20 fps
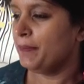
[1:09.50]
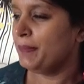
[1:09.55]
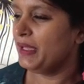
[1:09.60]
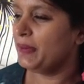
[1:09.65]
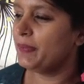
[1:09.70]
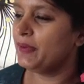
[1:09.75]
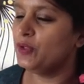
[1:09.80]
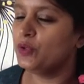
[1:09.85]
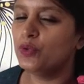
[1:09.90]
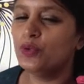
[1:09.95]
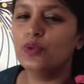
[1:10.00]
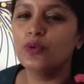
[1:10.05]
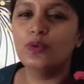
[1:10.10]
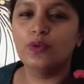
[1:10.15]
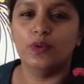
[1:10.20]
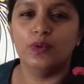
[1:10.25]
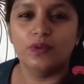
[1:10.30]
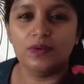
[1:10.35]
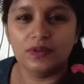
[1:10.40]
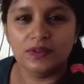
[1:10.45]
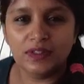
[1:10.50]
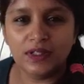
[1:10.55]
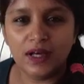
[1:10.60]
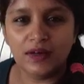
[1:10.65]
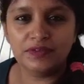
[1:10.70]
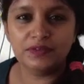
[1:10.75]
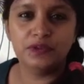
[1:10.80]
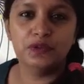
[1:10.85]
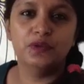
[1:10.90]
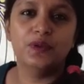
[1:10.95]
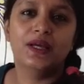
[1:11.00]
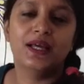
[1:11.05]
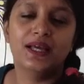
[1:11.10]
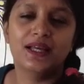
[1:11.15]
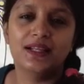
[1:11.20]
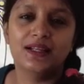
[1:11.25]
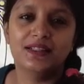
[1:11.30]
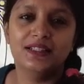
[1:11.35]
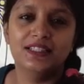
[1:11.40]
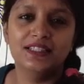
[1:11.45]
people who love to
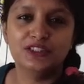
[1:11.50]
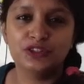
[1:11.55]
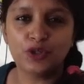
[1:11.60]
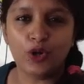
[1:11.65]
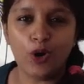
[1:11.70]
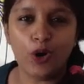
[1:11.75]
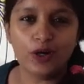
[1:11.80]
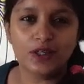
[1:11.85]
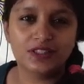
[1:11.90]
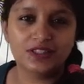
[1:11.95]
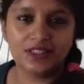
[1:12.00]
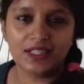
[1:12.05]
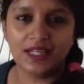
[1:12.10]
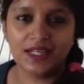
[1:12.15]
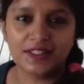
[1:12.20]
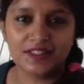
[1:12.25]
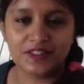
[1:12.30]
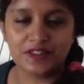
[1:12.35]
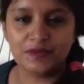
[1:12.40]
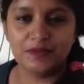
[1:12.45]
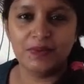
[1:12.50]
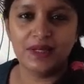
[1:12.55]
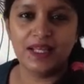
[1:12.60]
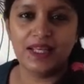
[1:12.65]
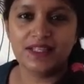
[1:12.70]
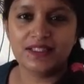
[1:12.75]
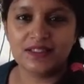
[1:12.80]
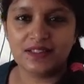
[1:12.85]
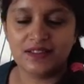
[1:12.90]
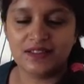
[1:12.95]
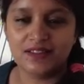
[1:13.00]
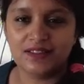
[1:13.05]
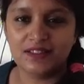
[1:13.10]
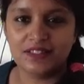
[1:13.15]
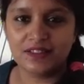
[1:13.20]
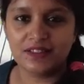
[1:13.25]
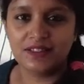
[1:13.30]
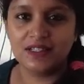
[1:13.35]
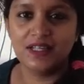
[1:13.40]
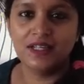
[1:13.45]
wear these cord sets,
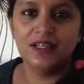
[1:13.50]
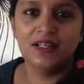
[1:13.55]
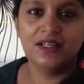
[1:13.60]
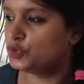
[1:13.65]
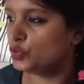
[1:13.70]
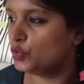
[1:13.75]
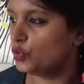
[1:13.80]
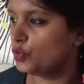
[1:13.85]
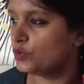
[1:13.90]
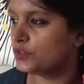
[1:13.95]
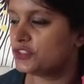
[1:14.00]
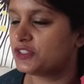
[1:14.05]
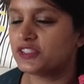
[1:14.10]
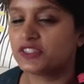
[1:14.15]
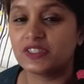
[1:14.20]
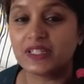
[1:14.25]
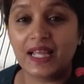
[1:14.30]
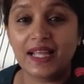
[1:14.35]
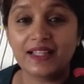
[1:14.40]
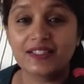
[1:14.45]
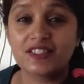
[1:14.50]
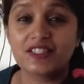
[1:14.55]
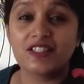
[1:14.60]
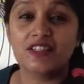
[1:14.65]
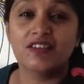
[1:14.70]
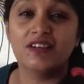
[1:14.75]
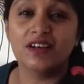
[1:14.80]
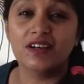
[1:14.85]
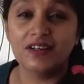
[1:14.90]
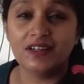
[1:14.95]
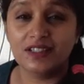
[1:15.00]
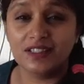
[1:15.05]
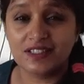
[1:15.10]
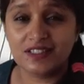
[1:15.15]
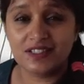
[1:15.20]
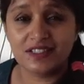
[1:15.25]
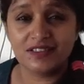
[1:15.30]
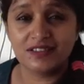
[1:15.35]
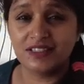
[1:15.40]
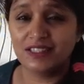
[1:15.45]
blazers, suits and
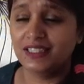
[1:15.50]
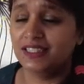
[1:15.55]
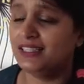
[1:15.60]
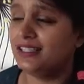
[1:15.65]
skirts.